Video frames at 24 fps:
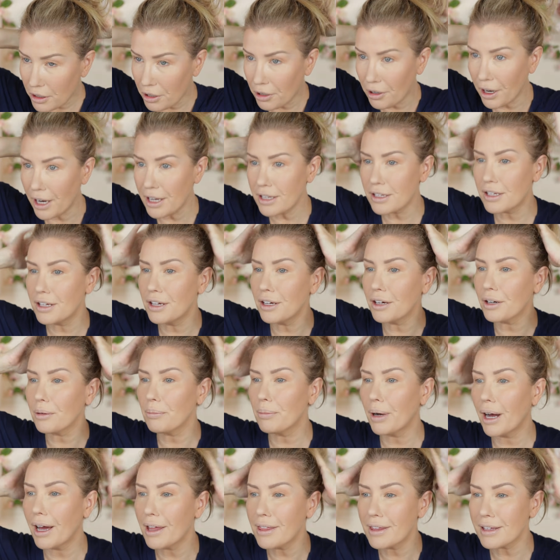crazier
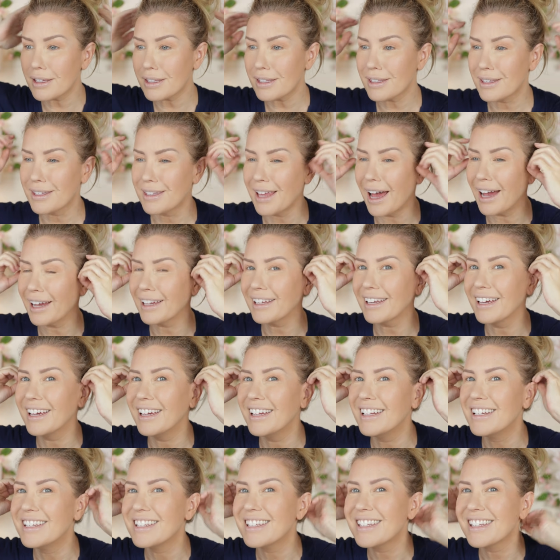by the
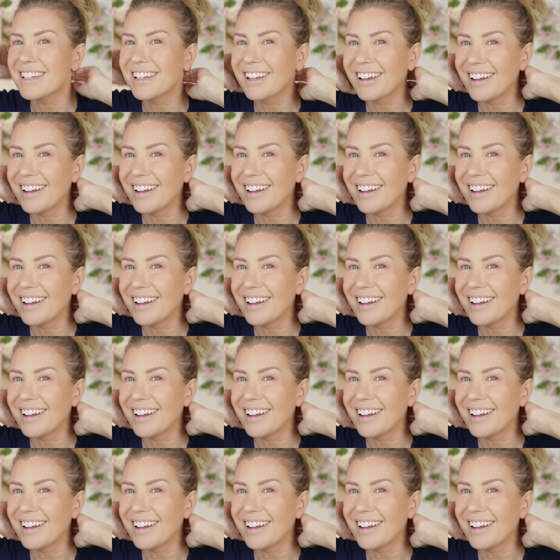second.